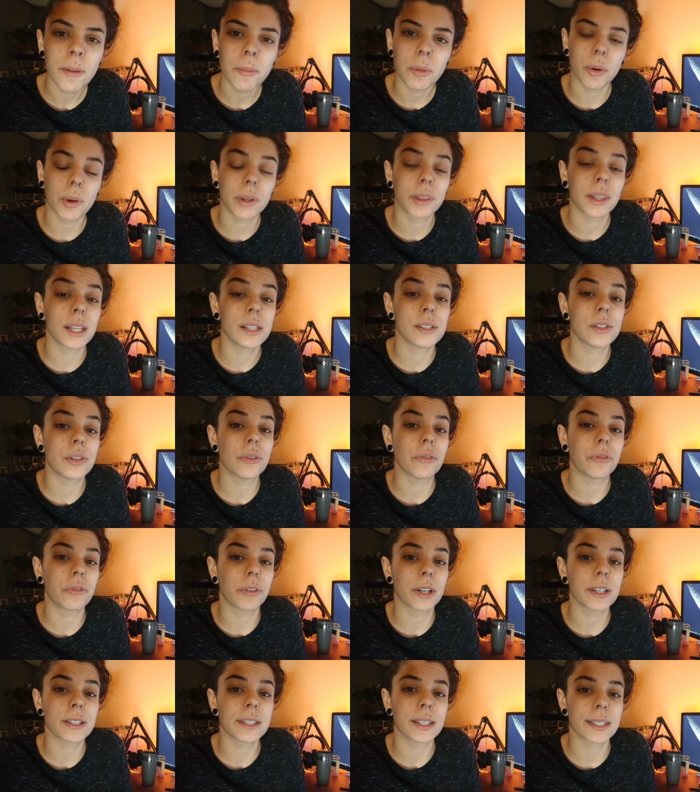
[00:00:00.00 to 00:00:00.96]
But what they do
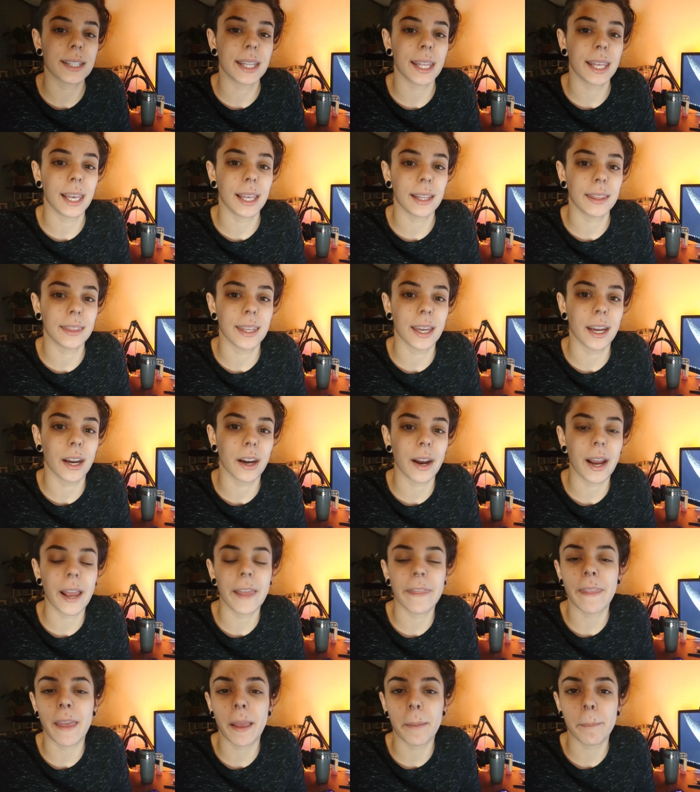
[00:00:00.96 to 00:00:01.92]
first is they get there
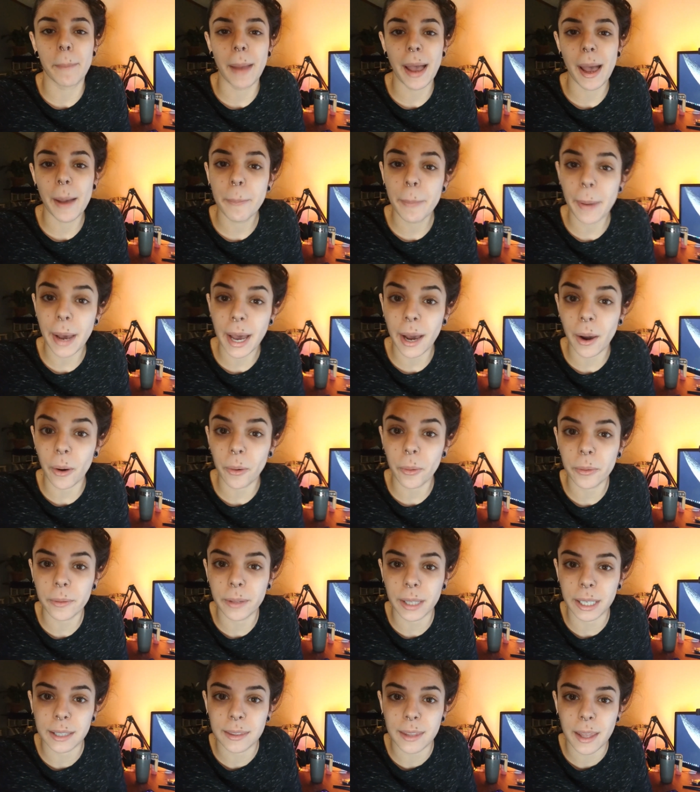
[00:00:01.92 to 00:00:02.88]
and they map
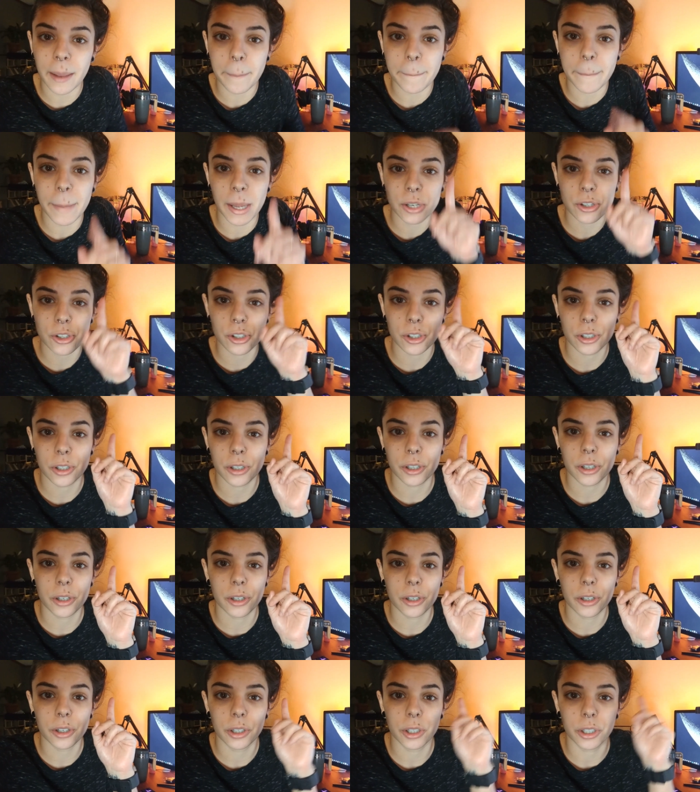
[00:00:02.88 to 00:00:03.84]
out, like they
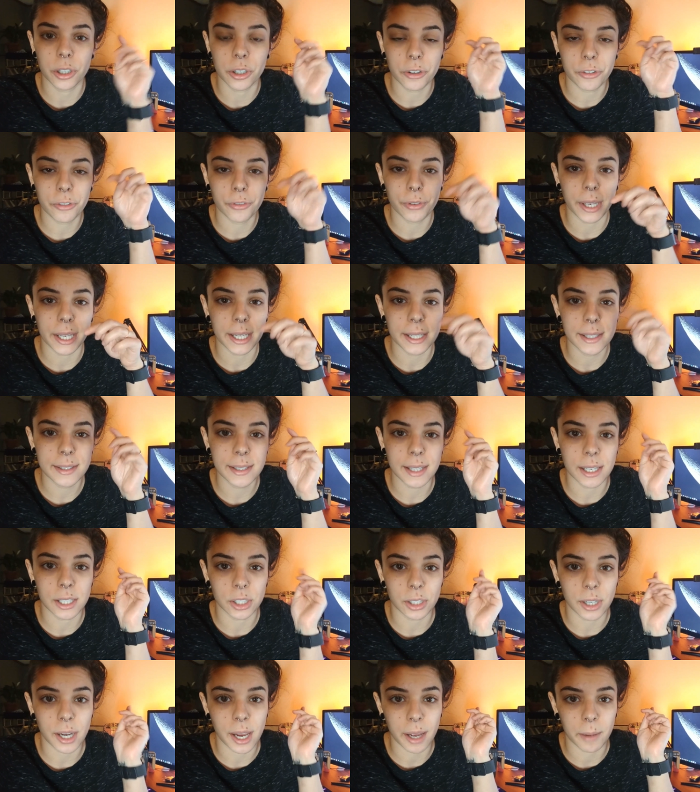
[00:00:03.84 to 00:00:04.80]
measure your face
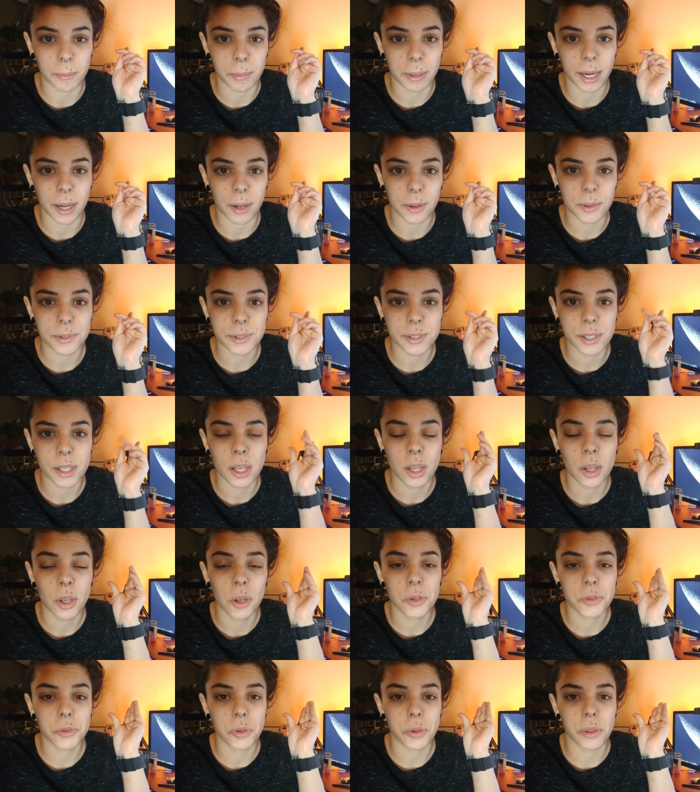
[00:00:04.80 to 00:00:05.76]
and your eyebrows
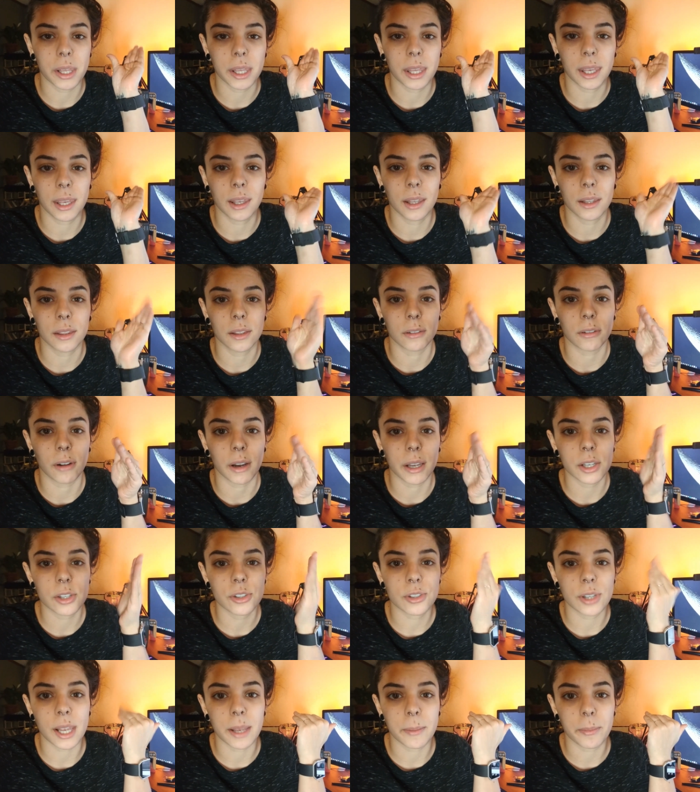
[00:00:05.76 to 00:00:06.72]
so they can get the
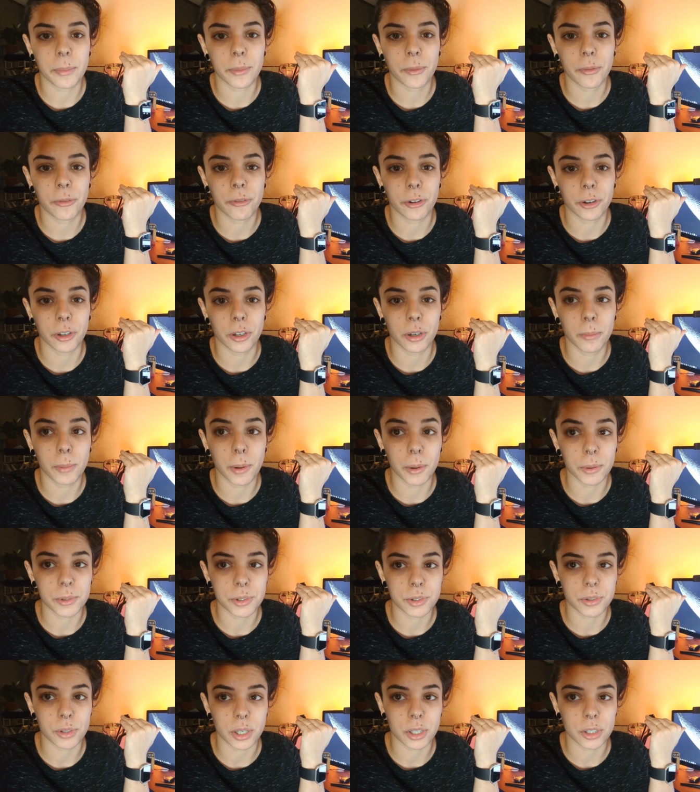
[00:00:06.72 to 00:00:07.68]
right shape for your
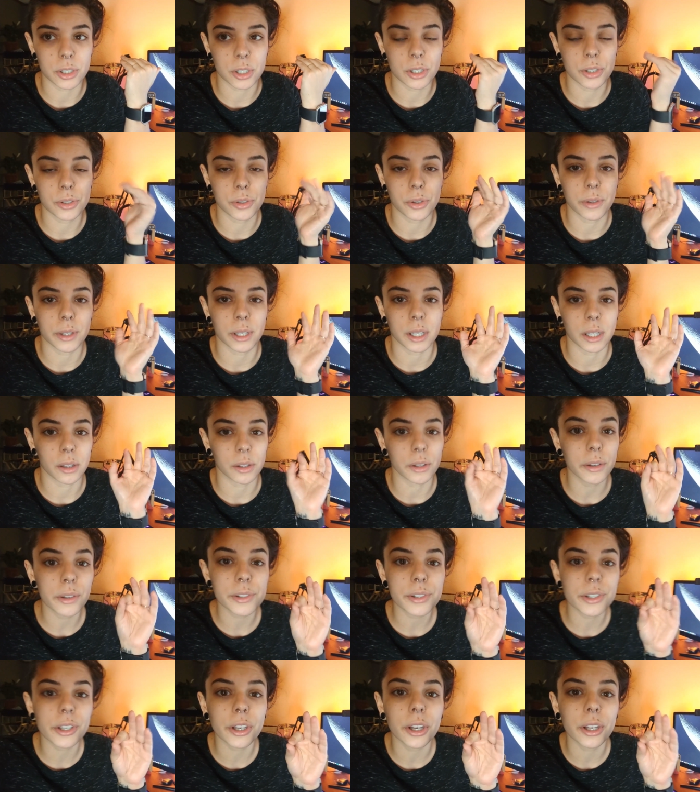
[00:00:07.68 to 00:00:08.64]
bone structure so that it
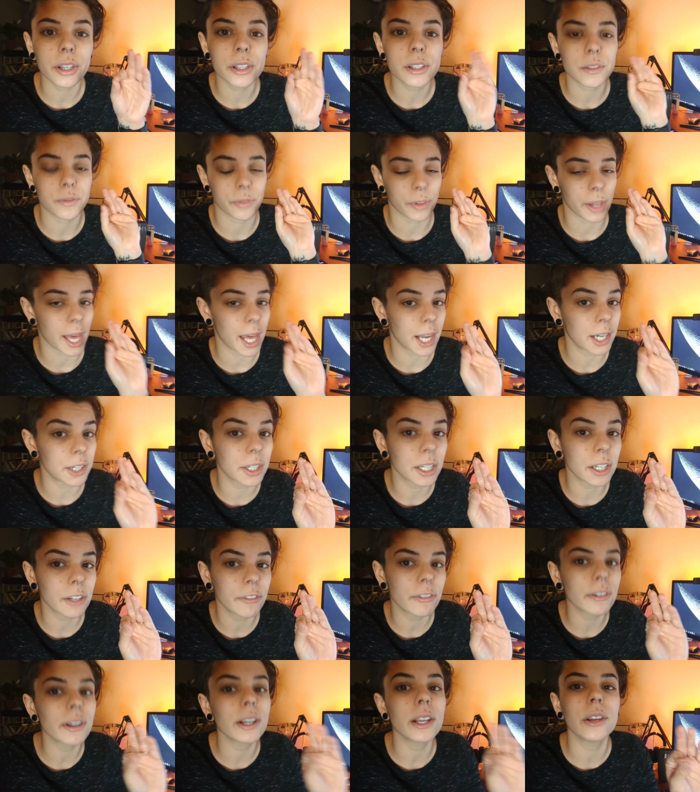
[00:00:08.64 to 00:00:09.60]
looks good, it's
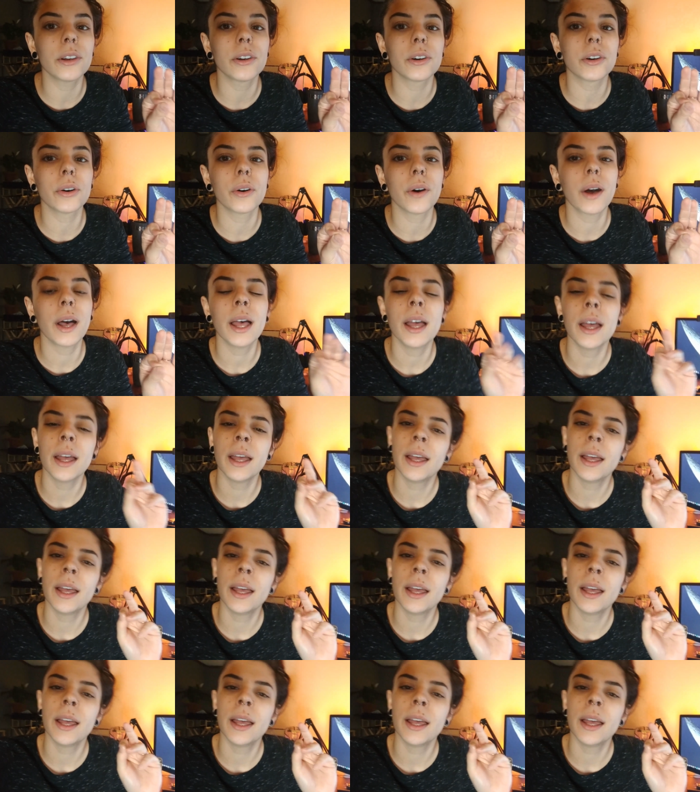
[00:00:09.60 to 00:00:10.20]
flattering for you.